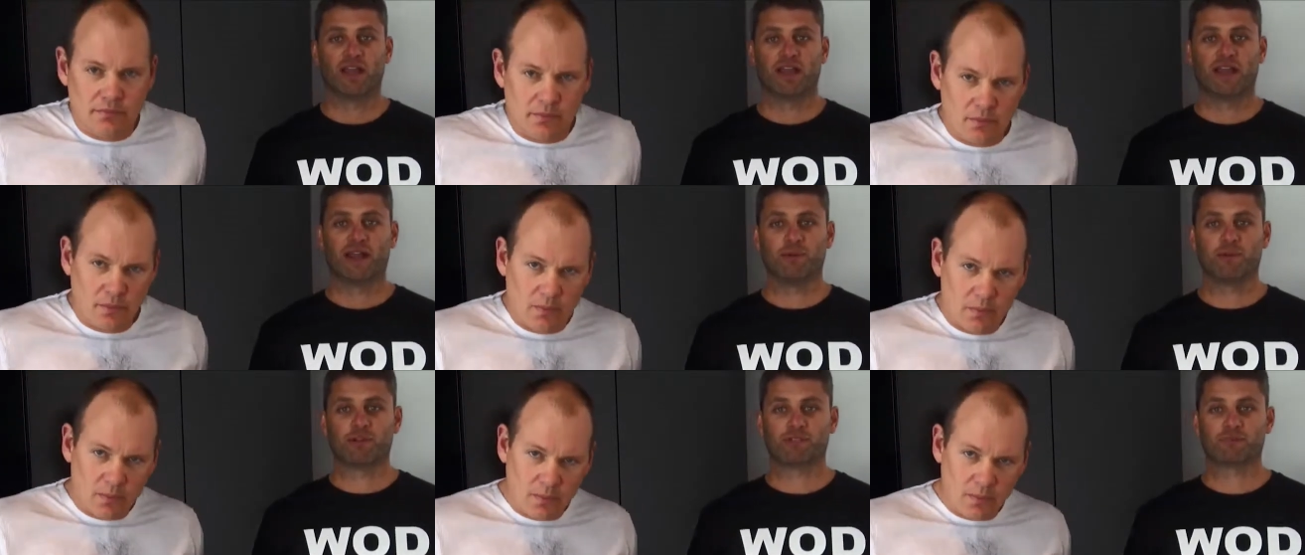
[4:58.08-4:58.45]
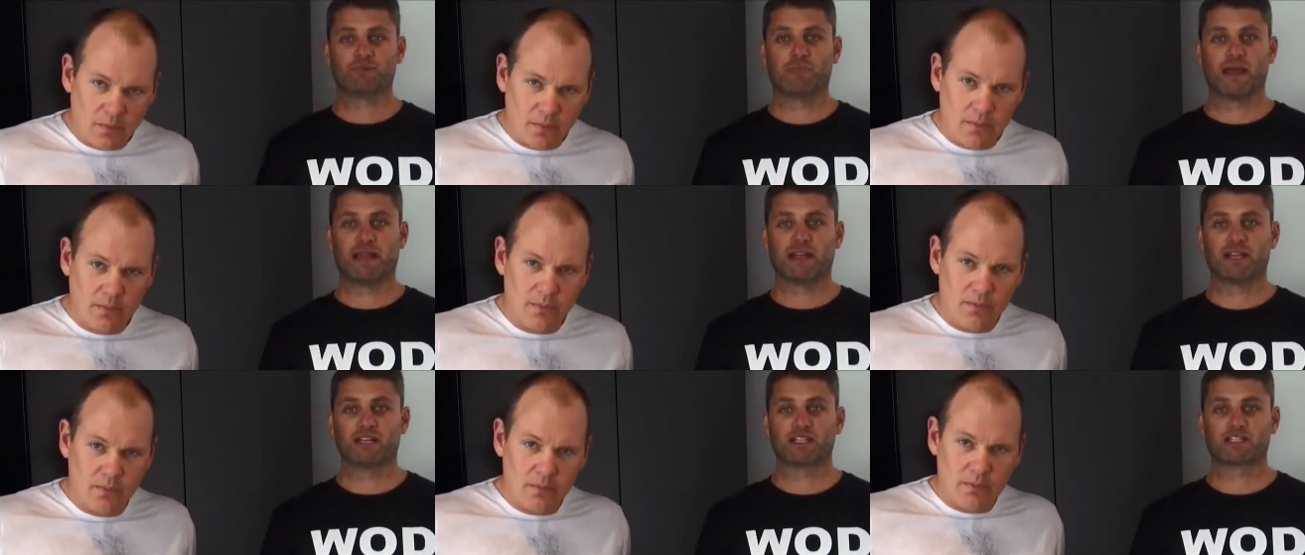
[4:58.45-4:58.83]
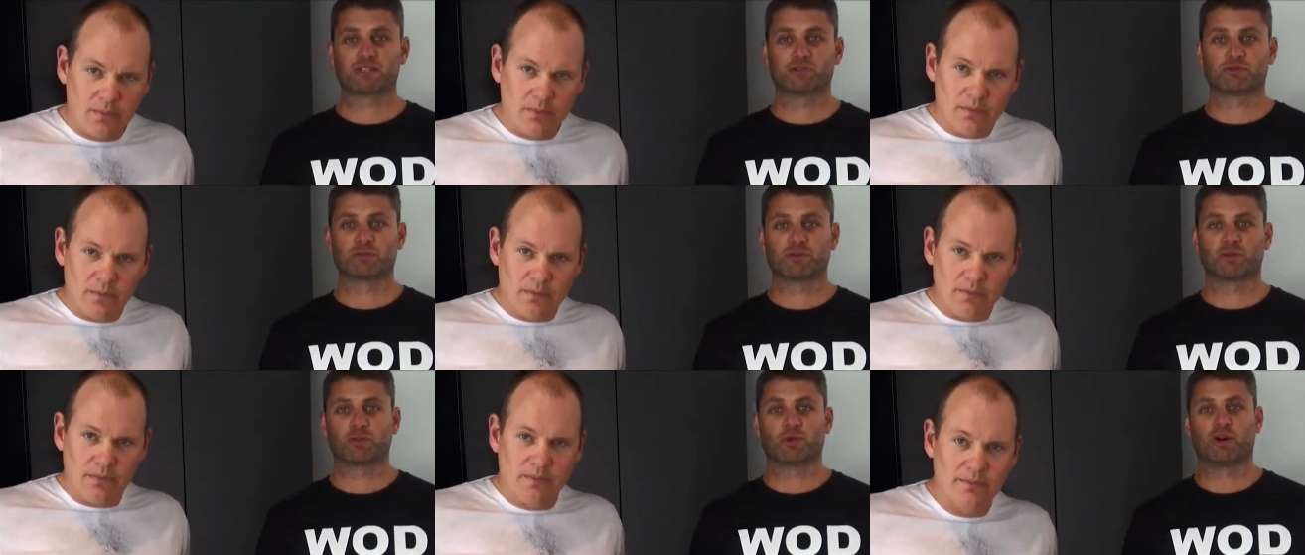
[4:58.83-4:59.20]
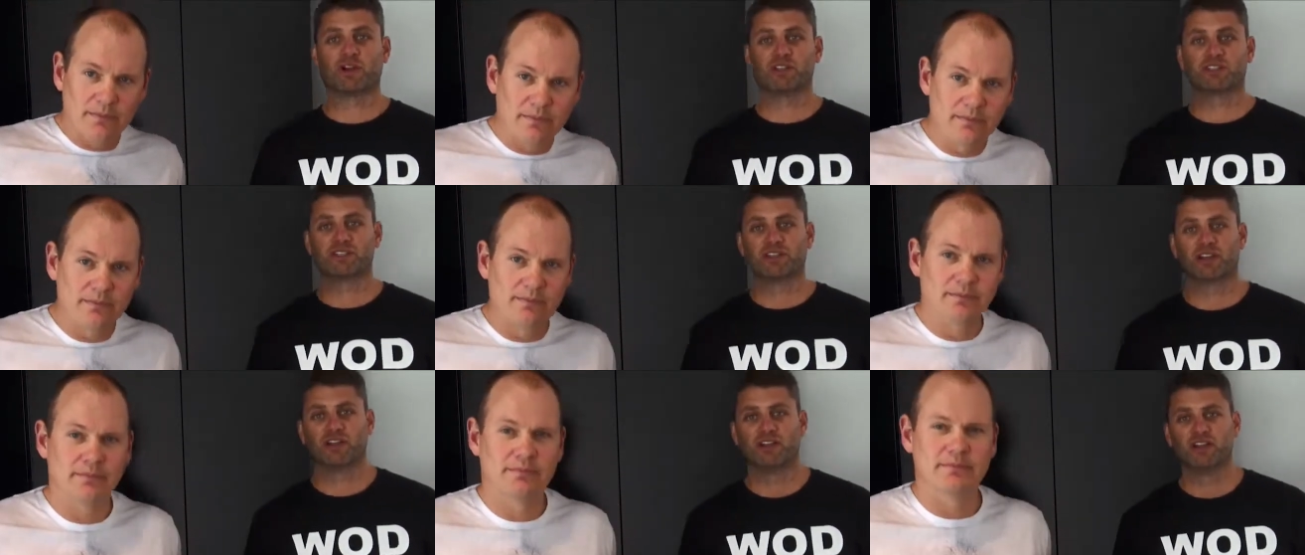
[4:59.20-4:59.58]
Speaker 1: and how much maintenance is
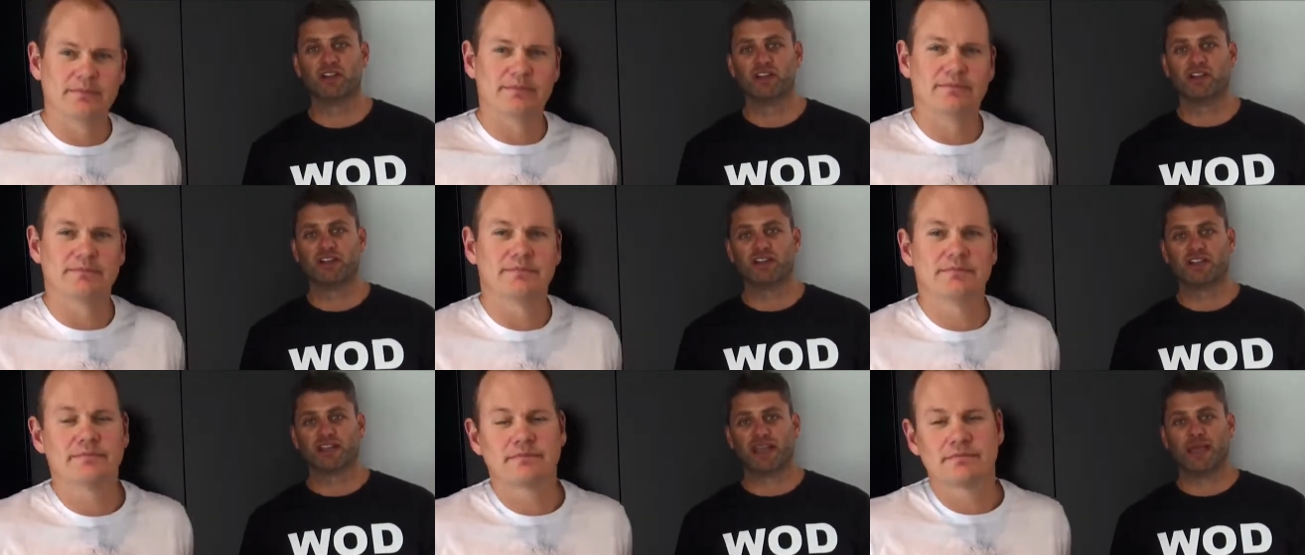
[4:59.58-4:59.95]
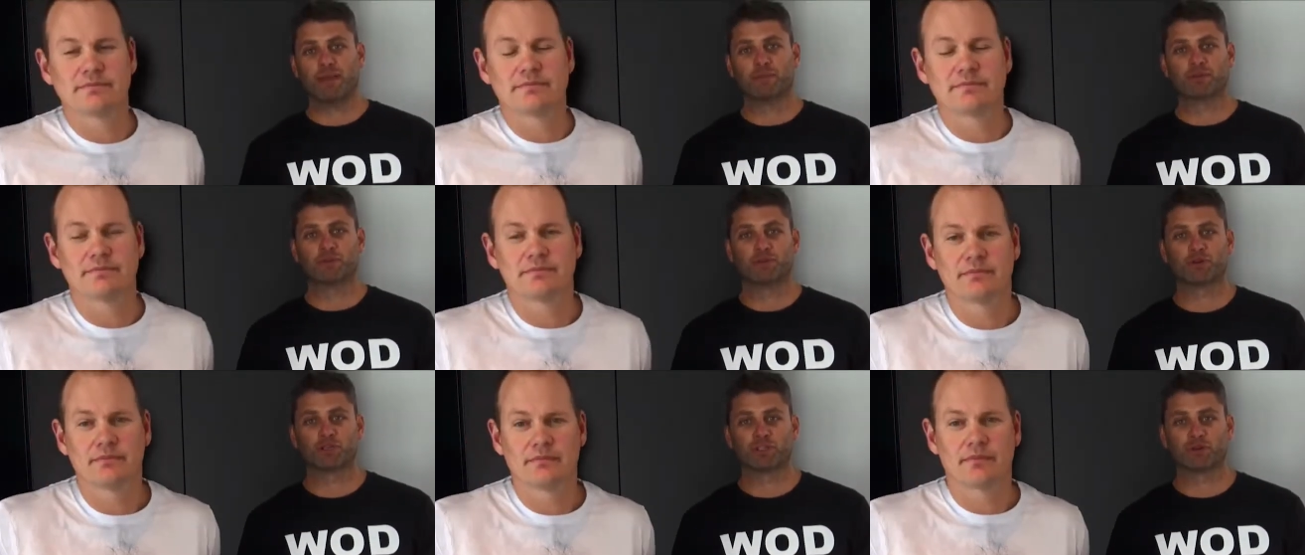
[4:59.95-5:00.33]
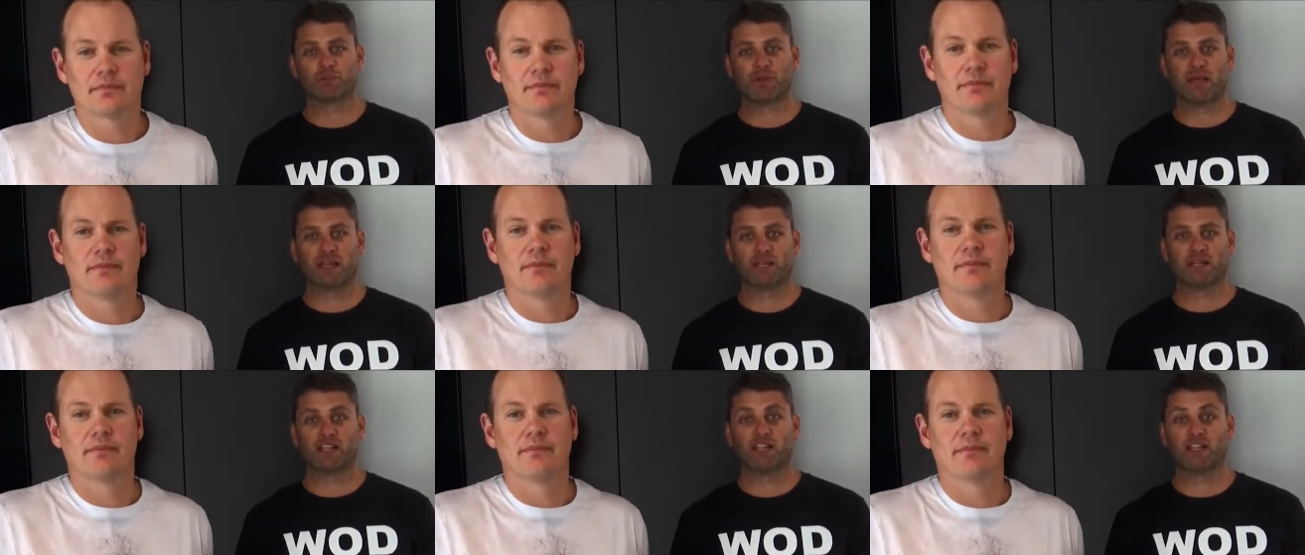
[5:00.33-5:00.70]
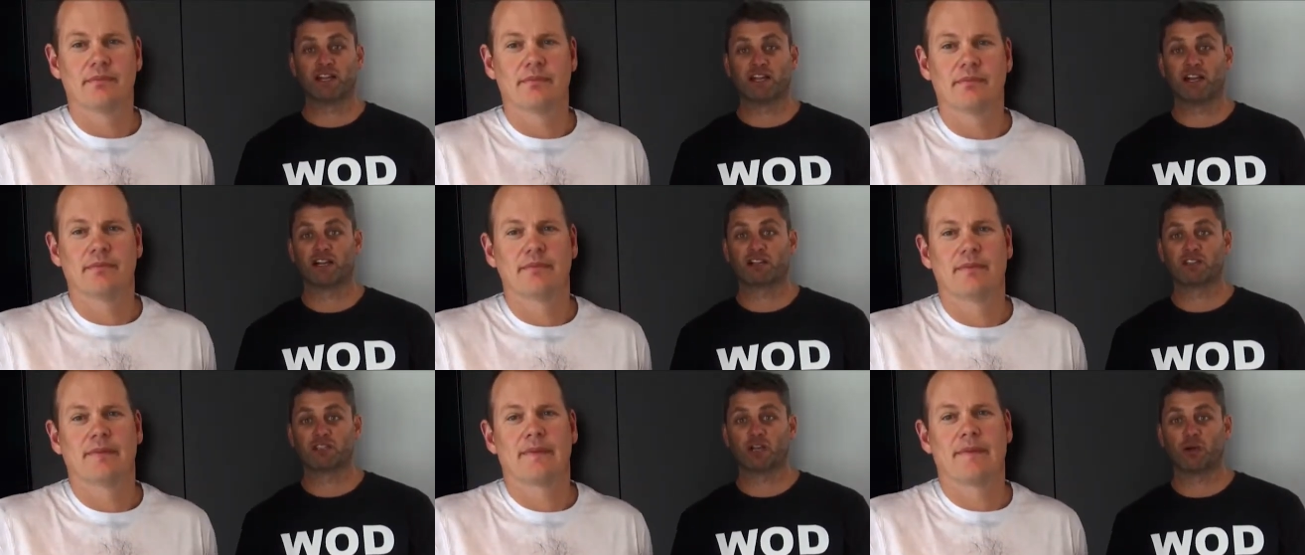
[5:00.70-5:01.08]
required. So Cam talked about
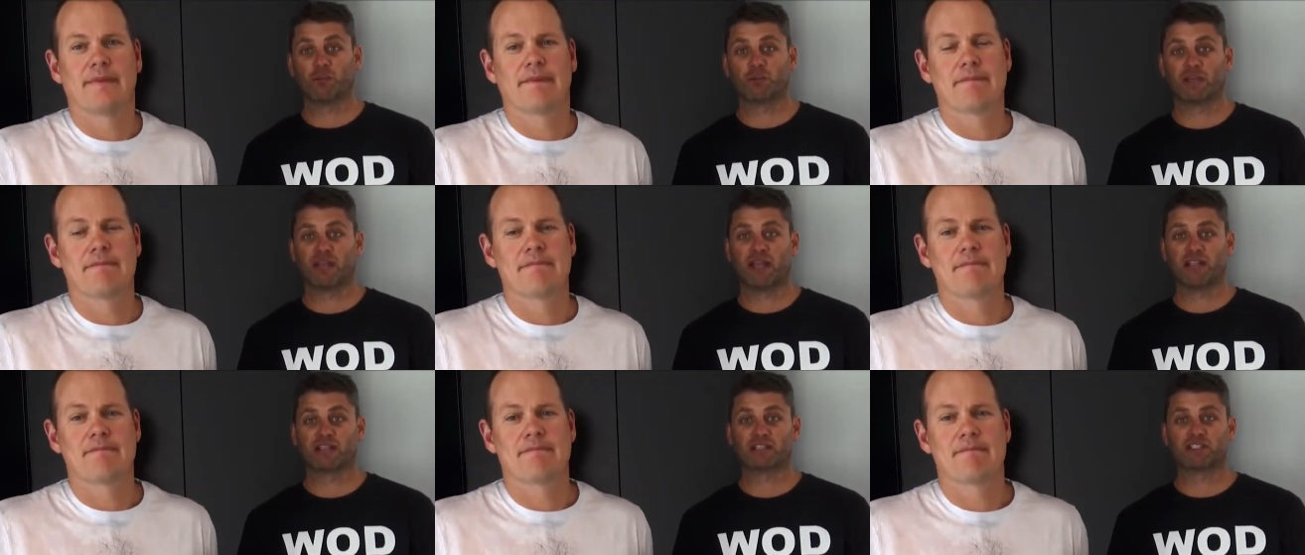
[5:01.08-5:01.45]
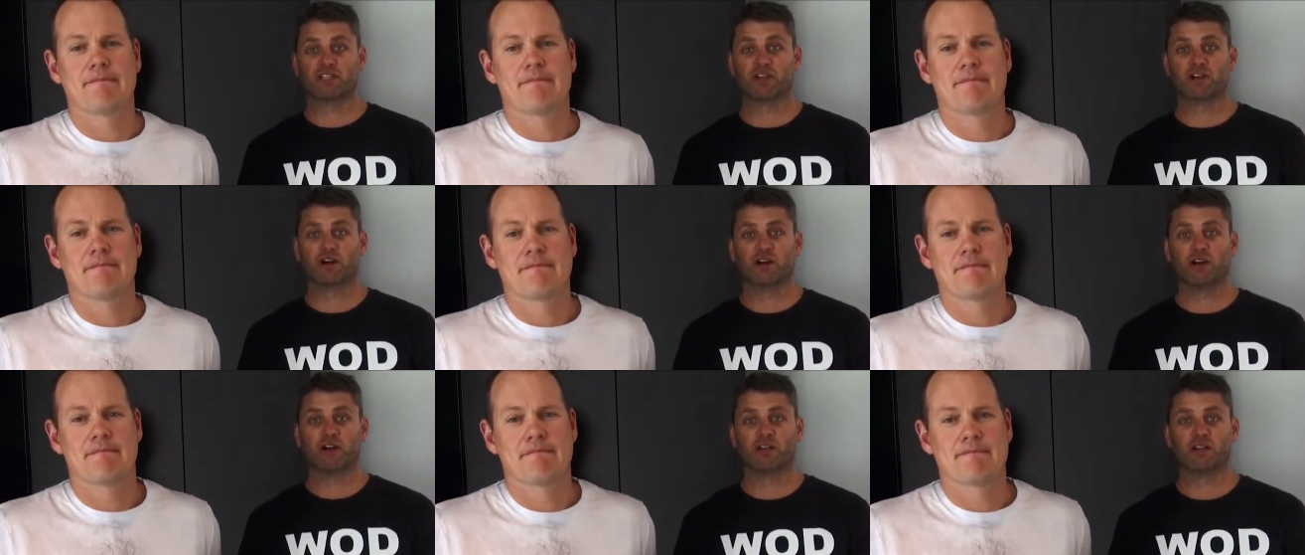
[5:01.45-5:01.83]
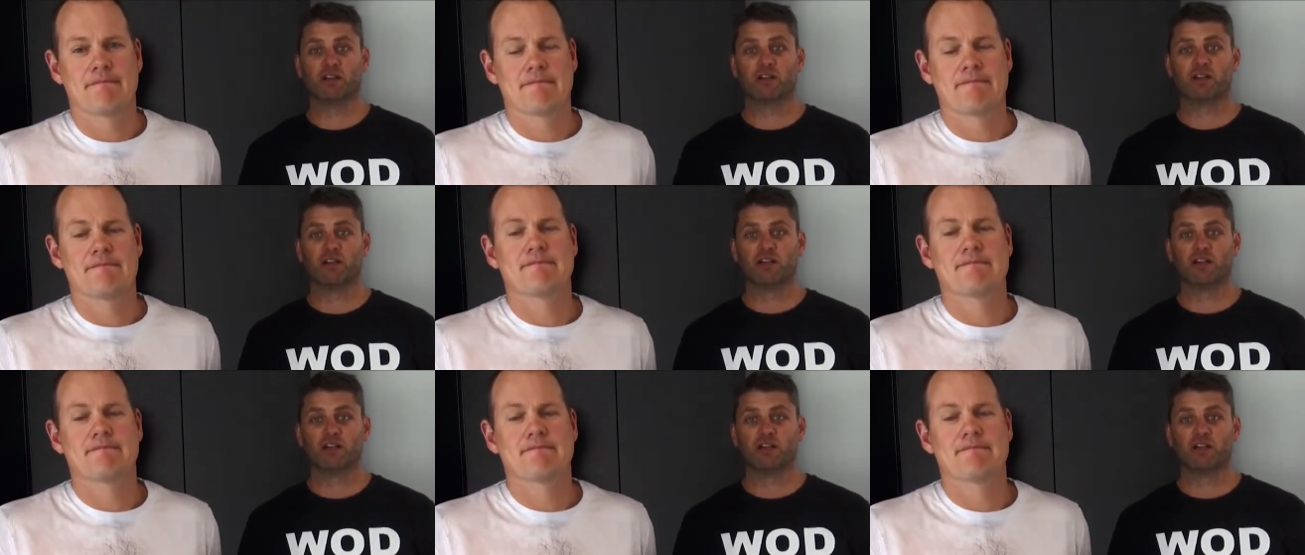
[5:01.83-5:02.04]
Lilydale topping outside.